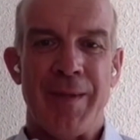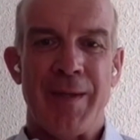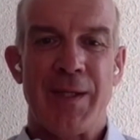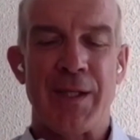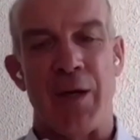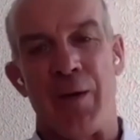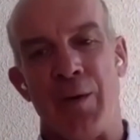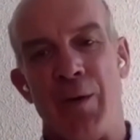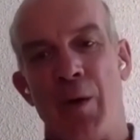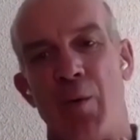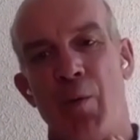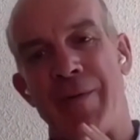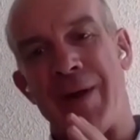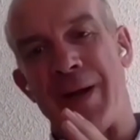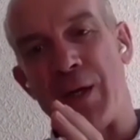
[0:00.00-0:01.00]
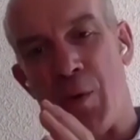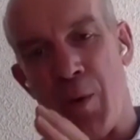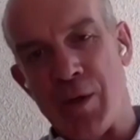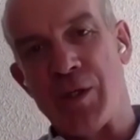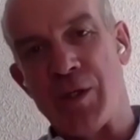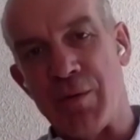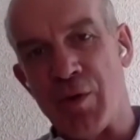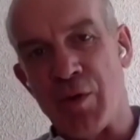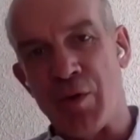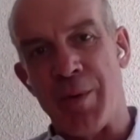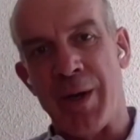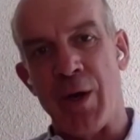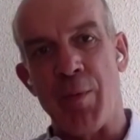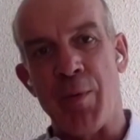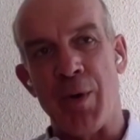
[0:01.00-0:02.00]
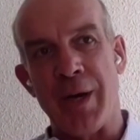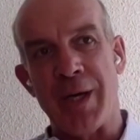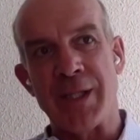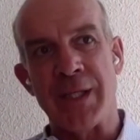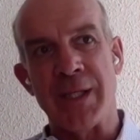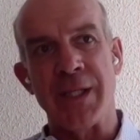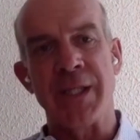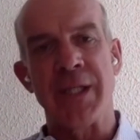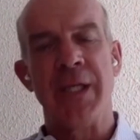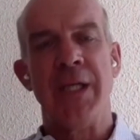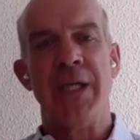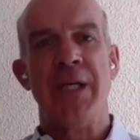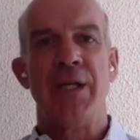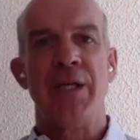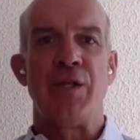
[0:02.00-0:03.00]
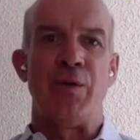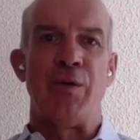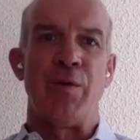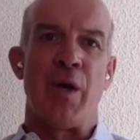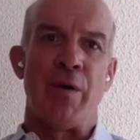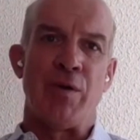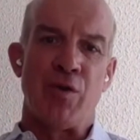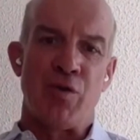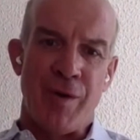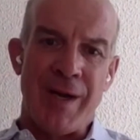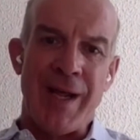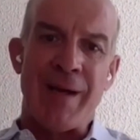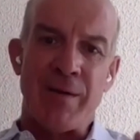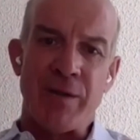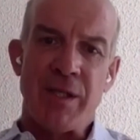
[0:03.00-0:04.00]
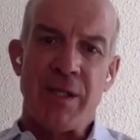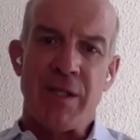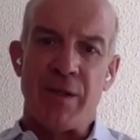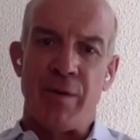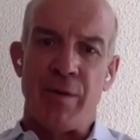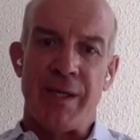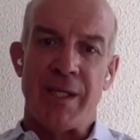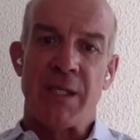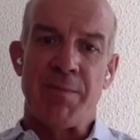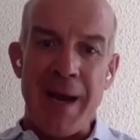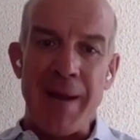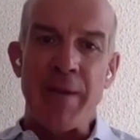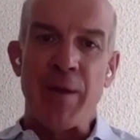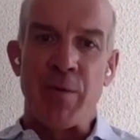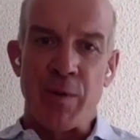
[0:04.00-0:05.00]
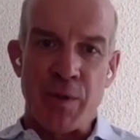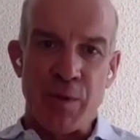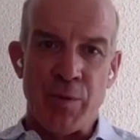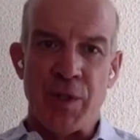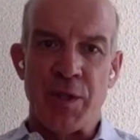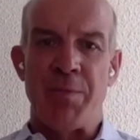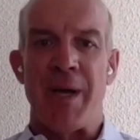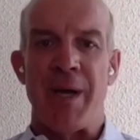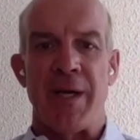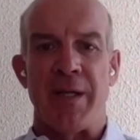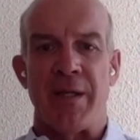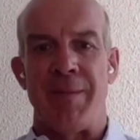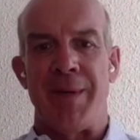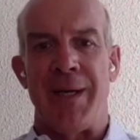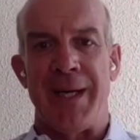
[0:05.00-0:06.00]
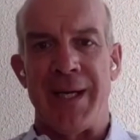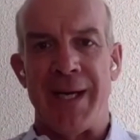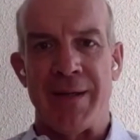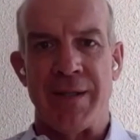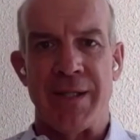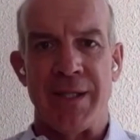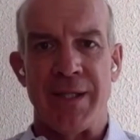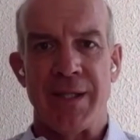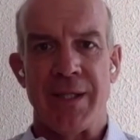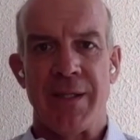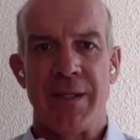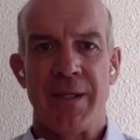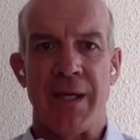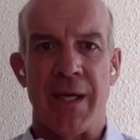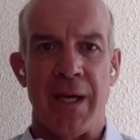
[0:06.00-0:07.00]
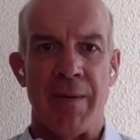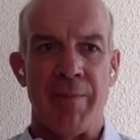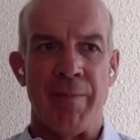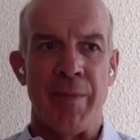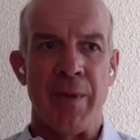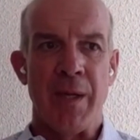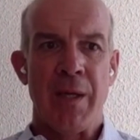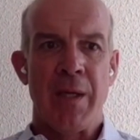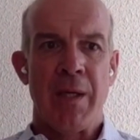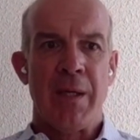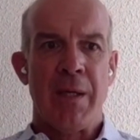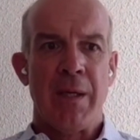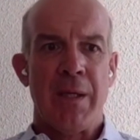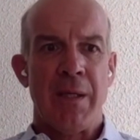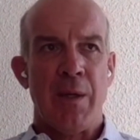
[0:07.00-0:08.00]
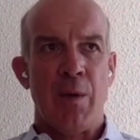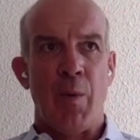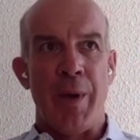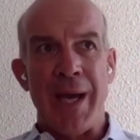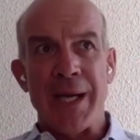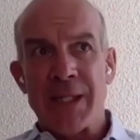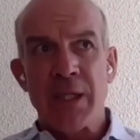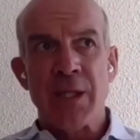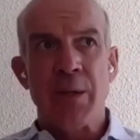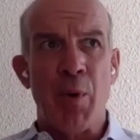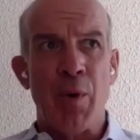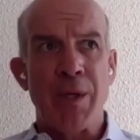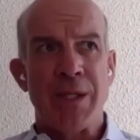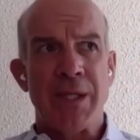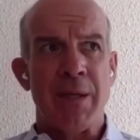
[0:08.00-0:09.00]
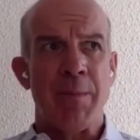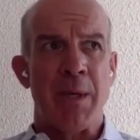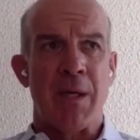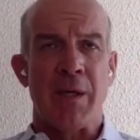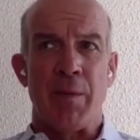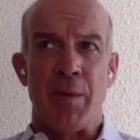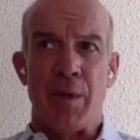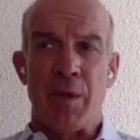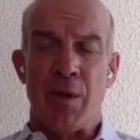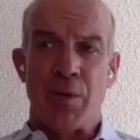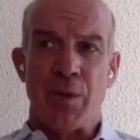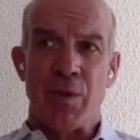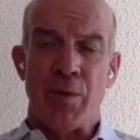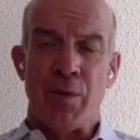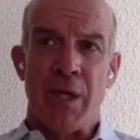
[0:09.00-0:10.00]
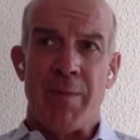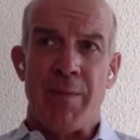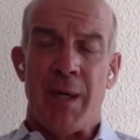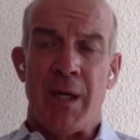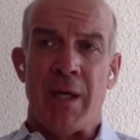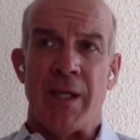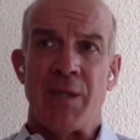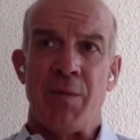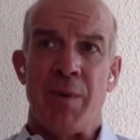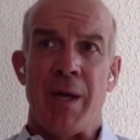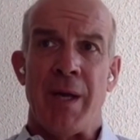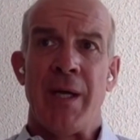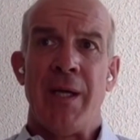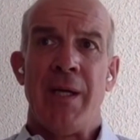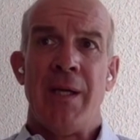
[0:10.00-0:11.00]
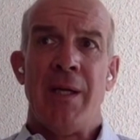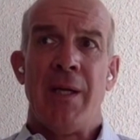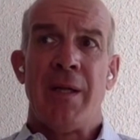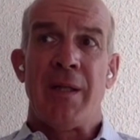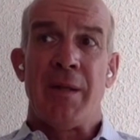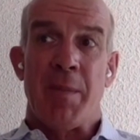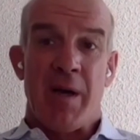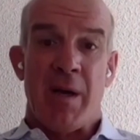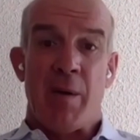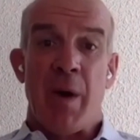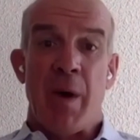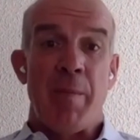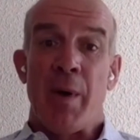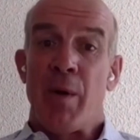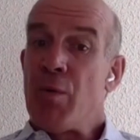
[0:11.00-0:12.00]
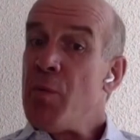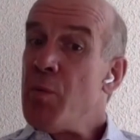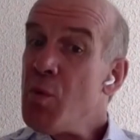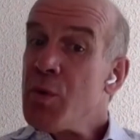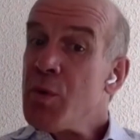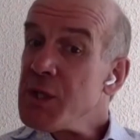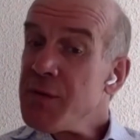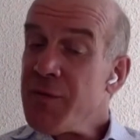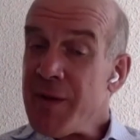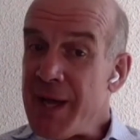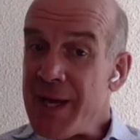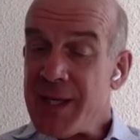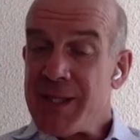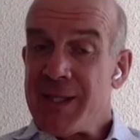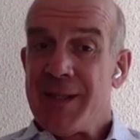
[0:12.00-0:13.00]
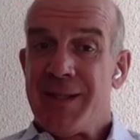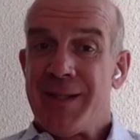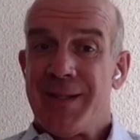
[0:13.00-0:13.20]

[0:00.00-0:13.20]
So we've had quotes from drill rig operators to go and drill out to expand the resource by another 1 million ounces. We're getting to the point in the market with gold at all-time highs where the market might well reward us for that.